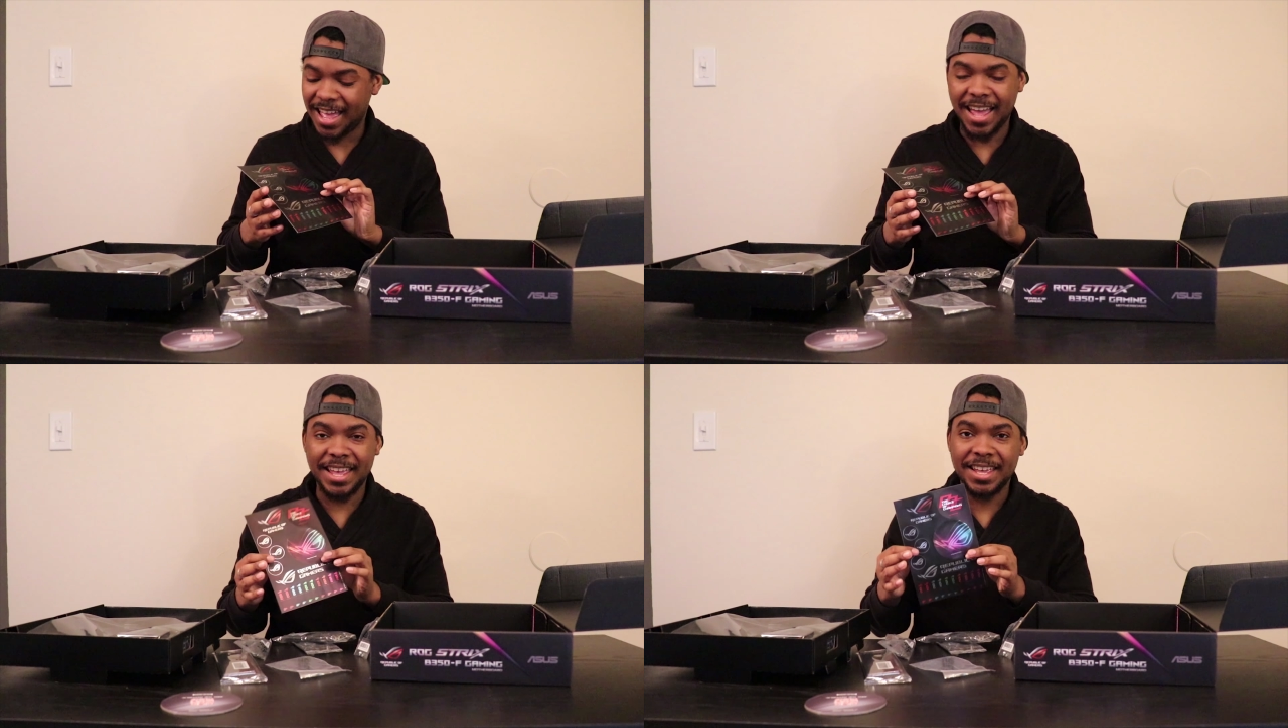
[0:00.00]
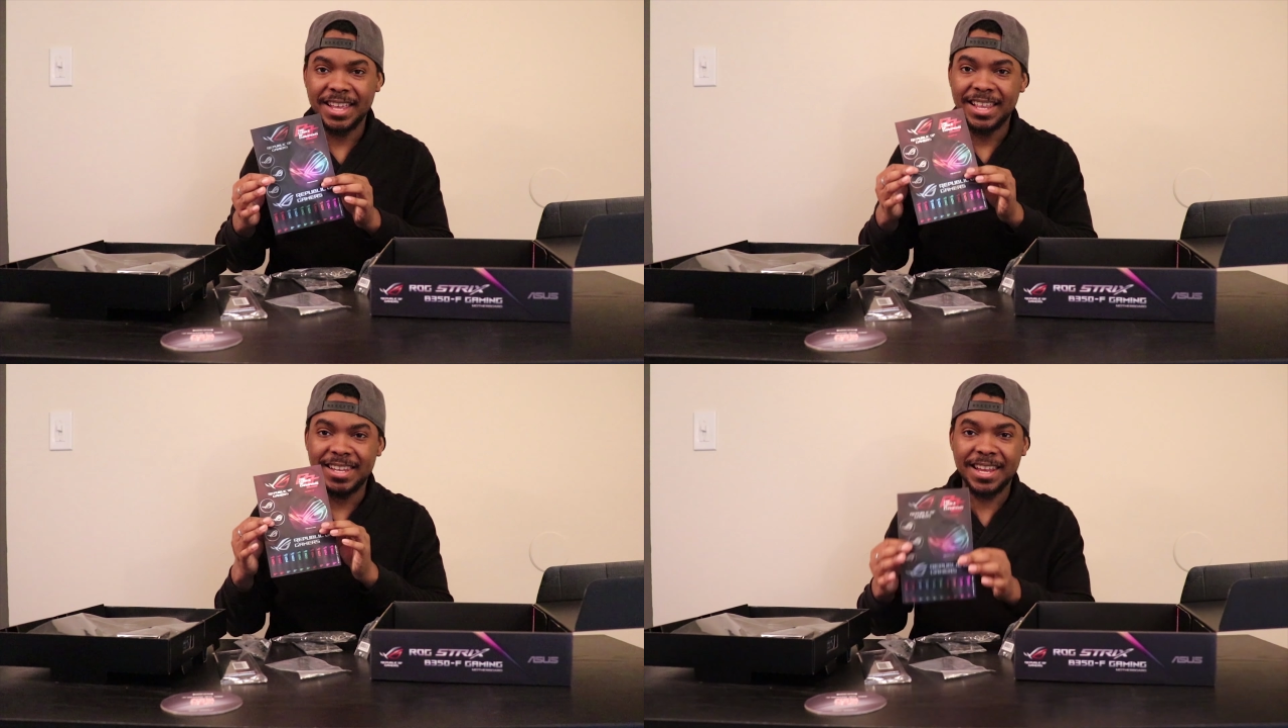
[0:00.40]
I
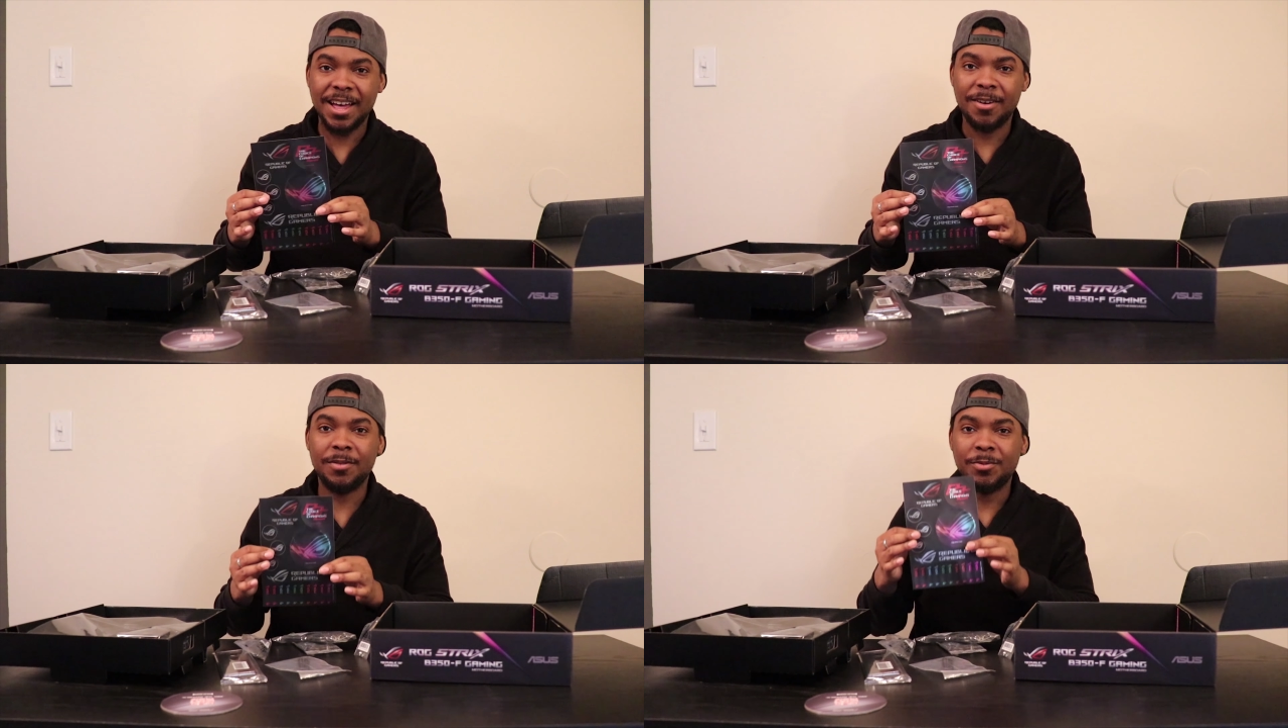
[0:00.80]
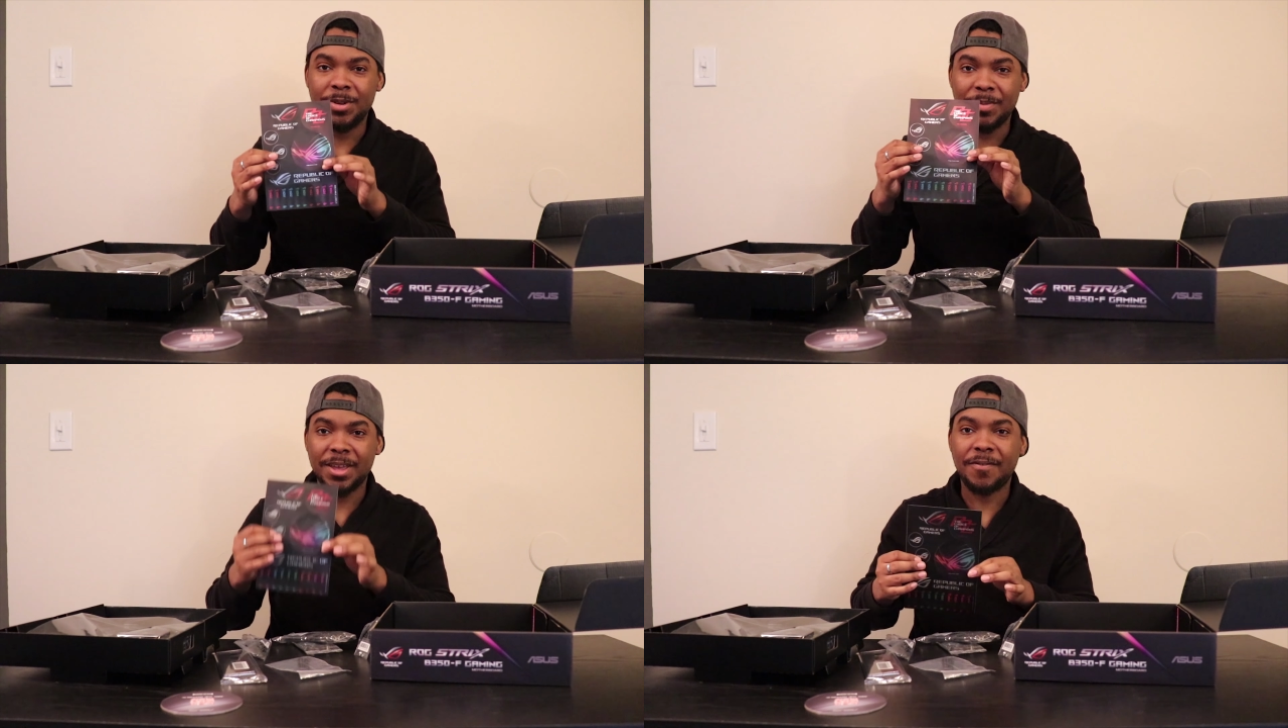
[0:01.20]
love
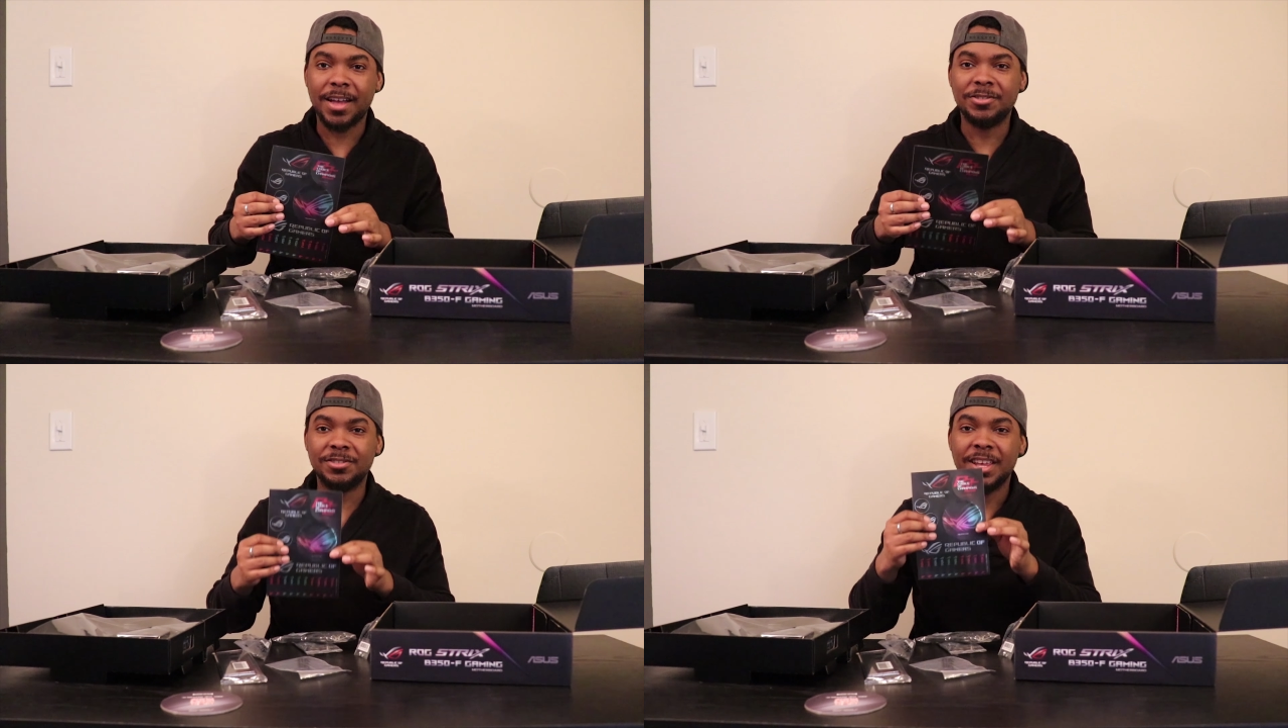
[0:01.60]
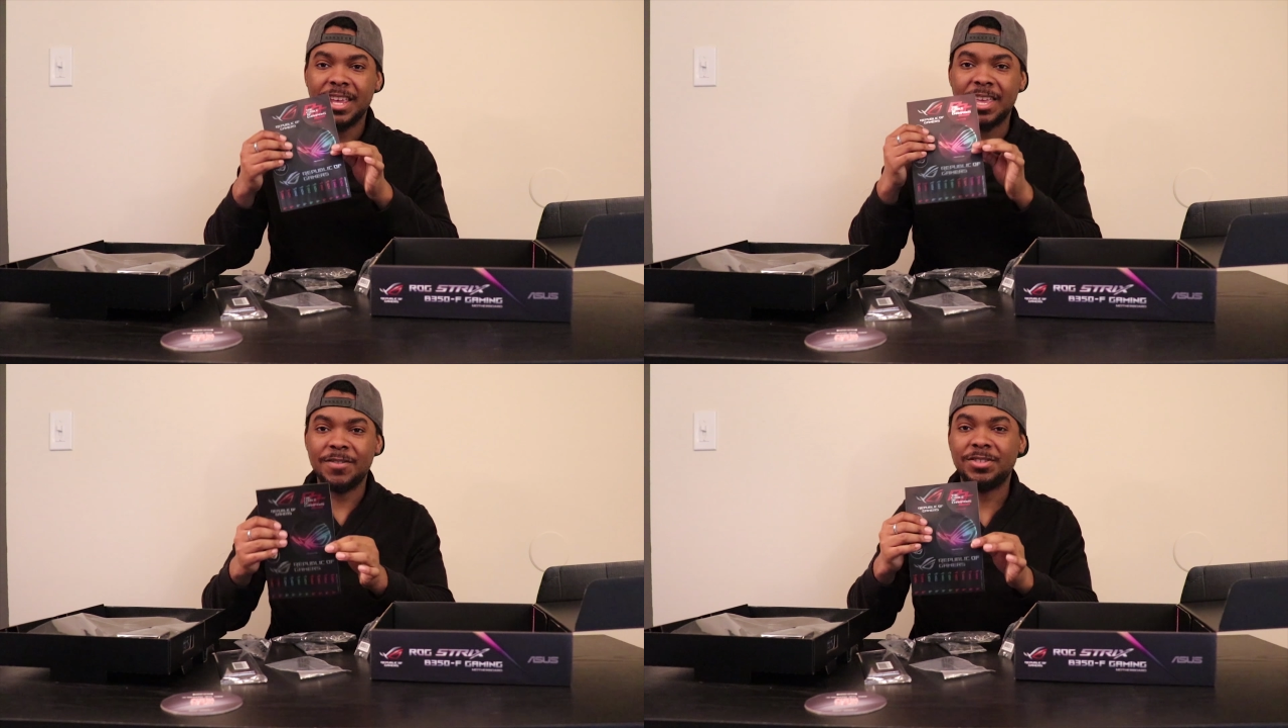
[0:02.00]
when manufacturers
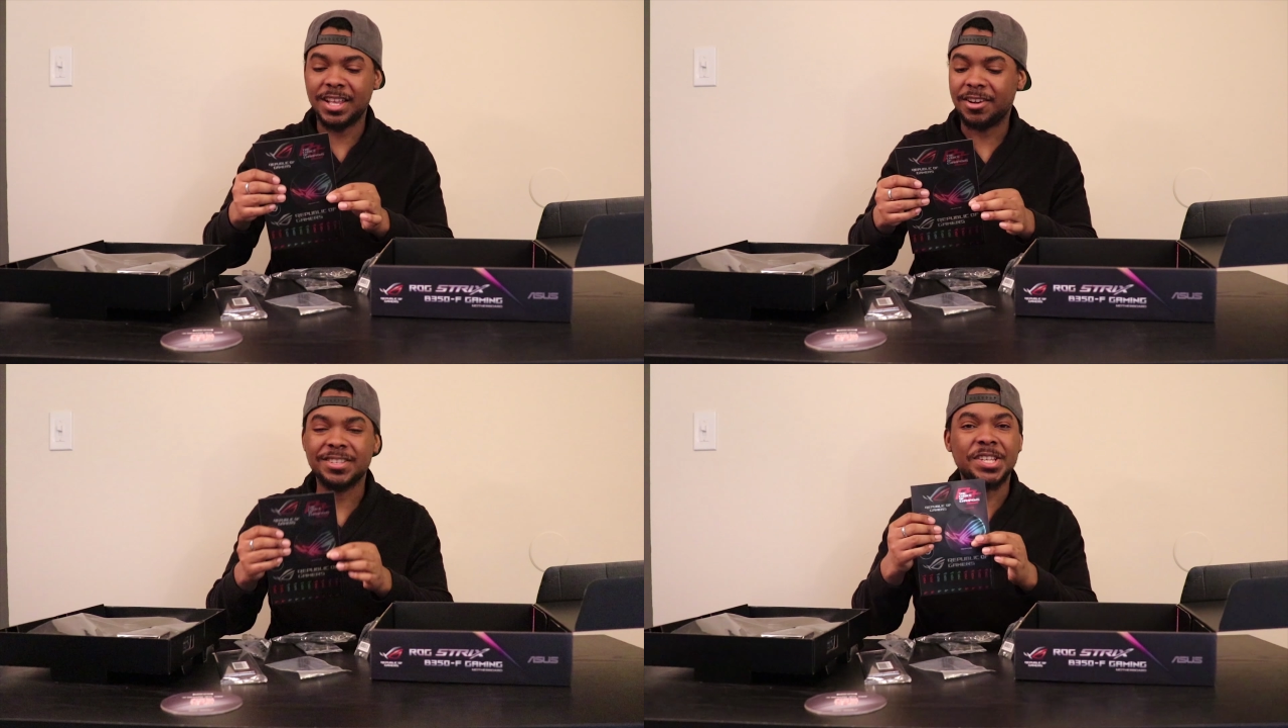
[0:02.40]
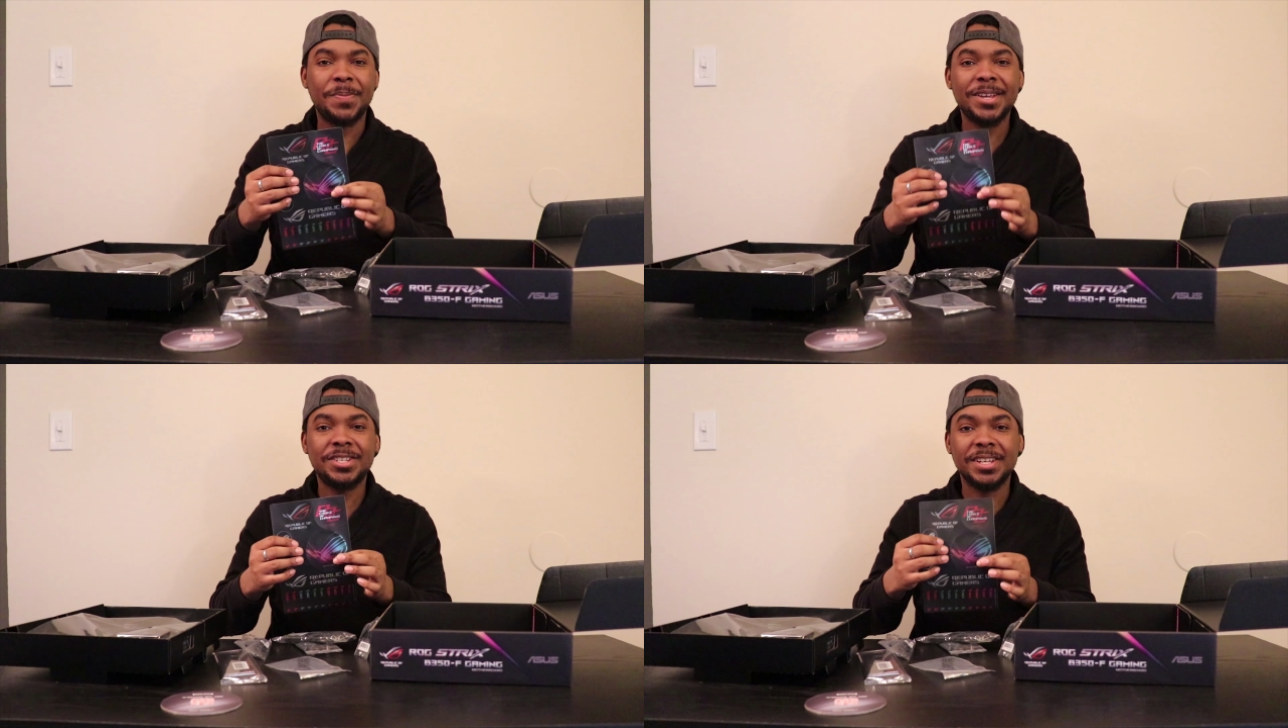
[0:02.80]
give you stickers,
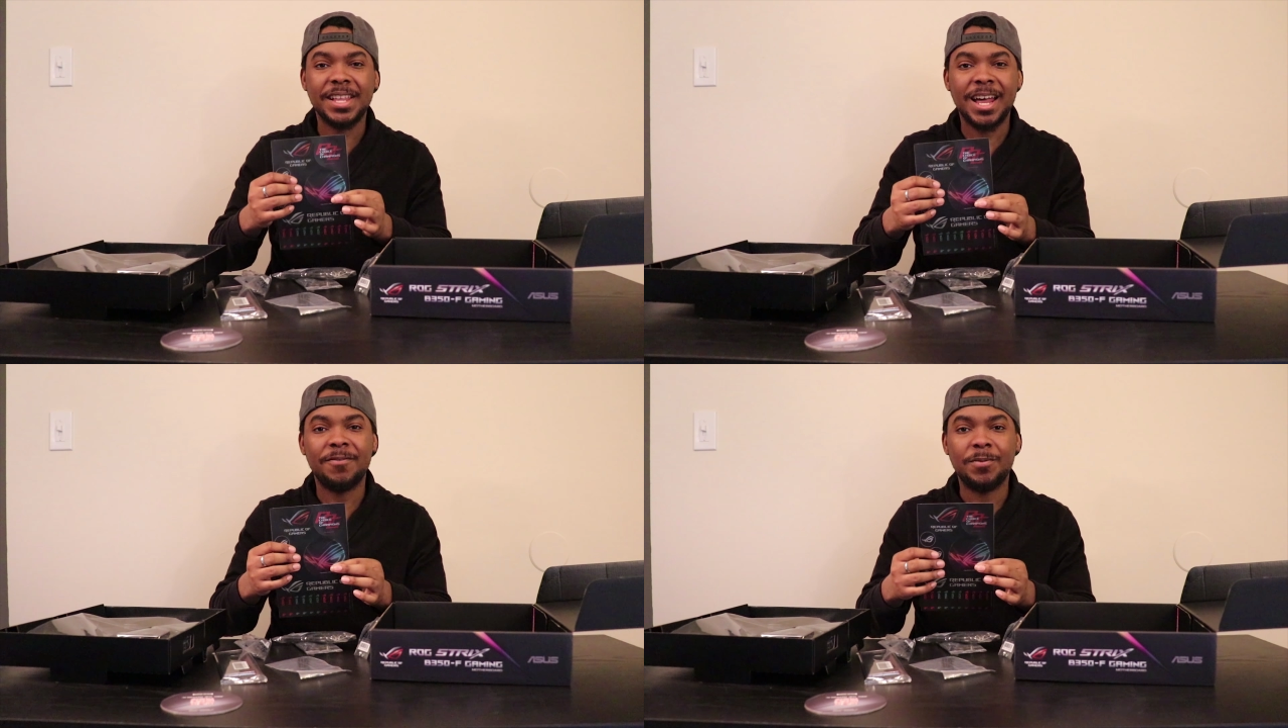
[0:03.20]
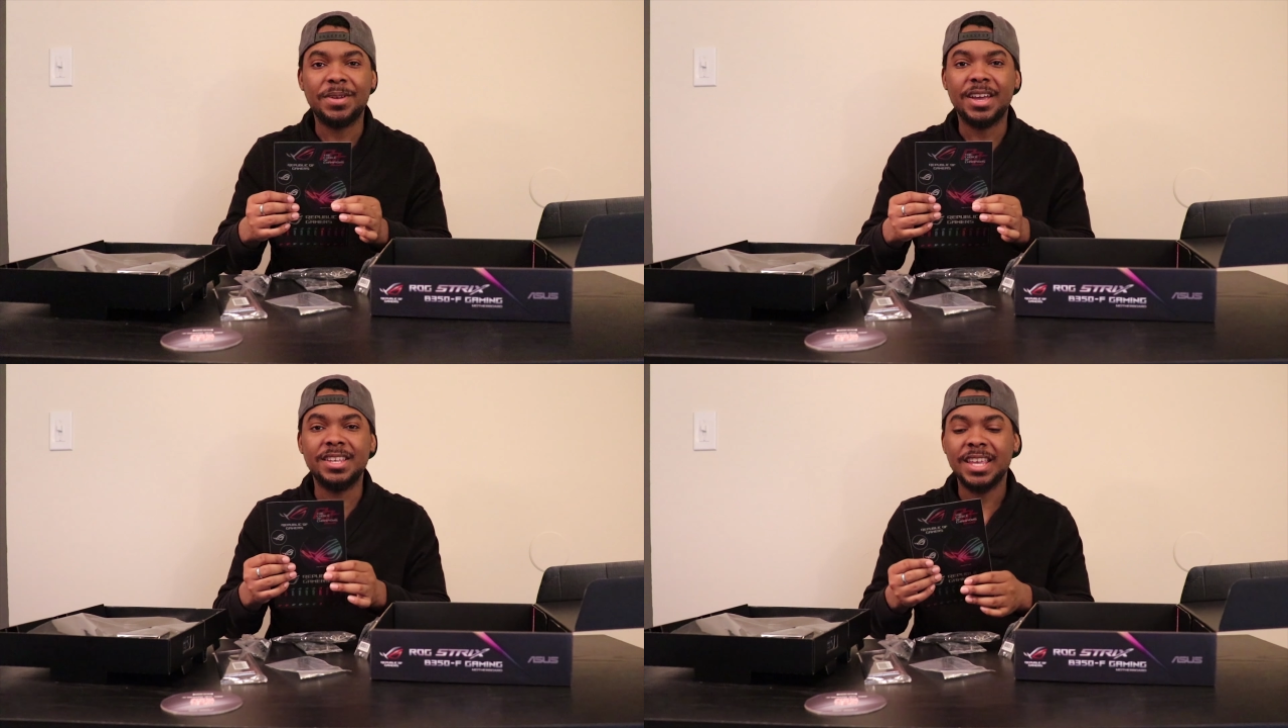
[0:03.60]
especially a lot of them,
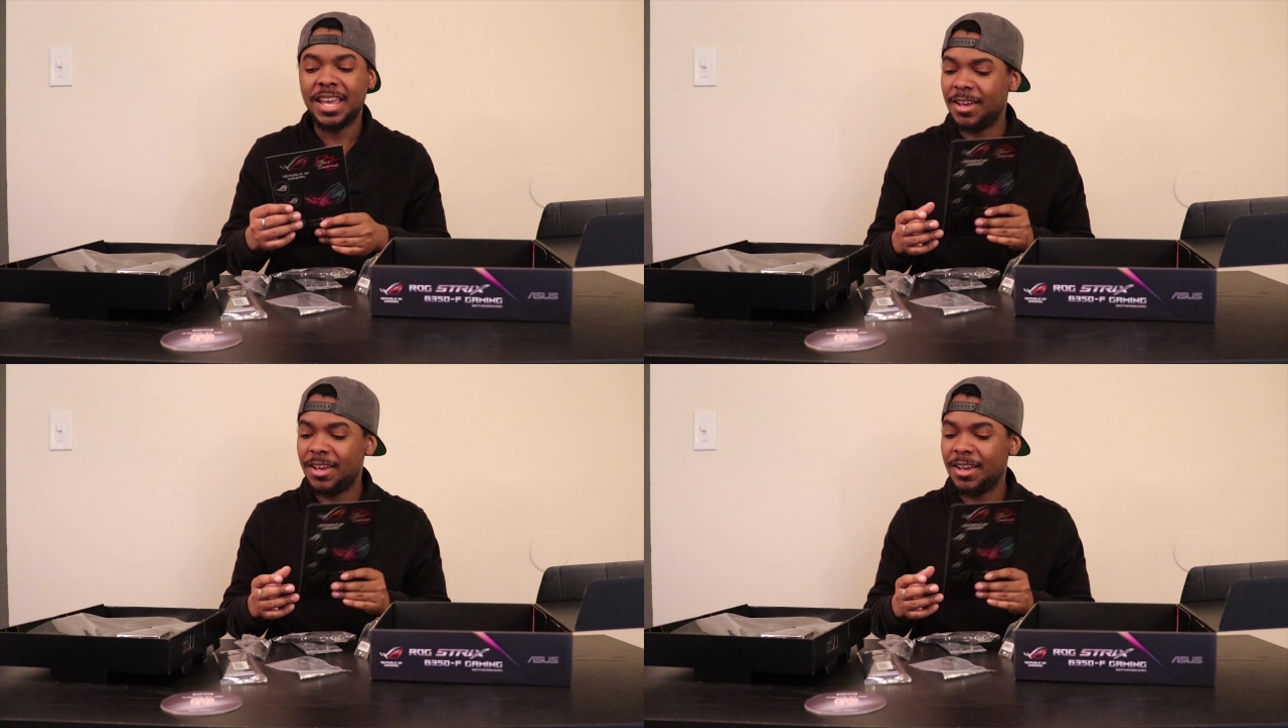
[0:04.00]
because